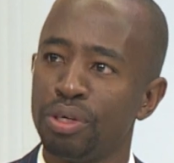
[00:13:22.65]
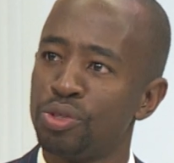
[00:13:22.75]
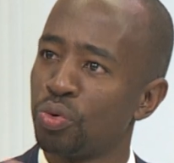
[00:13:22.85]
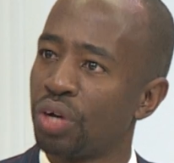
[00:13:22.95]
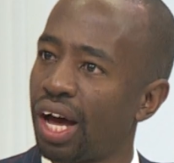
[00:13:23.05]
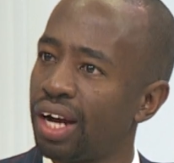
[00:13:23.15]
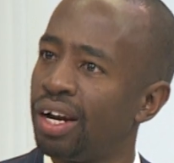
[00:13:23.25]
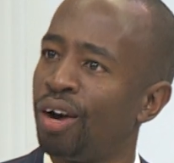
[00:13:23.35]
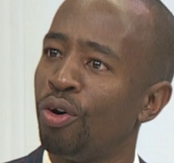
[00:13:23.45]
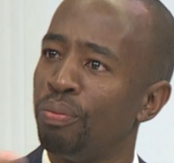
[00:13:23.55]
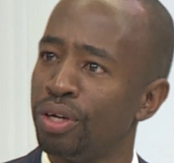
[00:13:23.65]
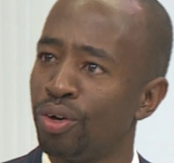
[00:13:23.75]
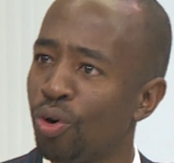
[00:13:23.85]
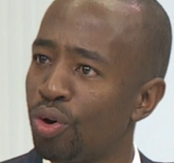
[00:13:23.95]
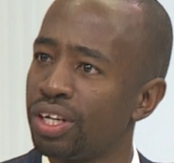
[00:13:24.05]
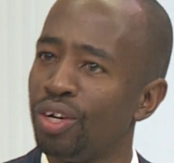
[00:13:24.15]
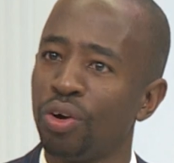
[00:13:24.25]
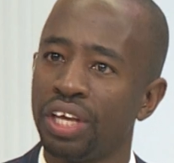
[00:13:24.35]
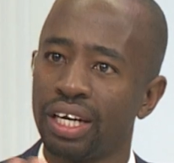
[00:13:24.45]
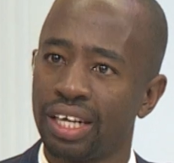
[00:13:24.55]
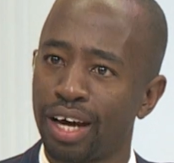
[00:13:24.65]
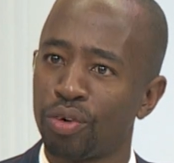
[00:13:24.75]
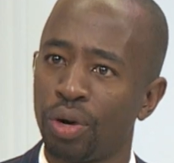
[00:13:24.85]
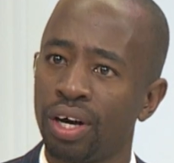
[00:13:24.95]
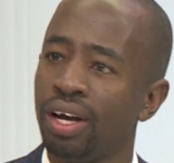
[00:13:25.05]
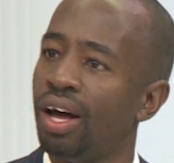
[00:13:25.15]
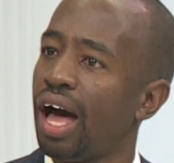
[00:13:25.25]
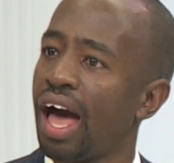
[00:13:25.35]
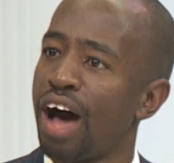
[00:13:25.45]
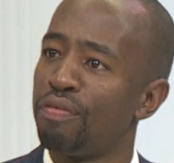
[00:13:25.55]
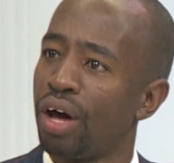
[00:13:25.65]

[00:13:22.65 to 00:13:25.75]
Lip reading: in Turkana or Migori or Nyandarua, I have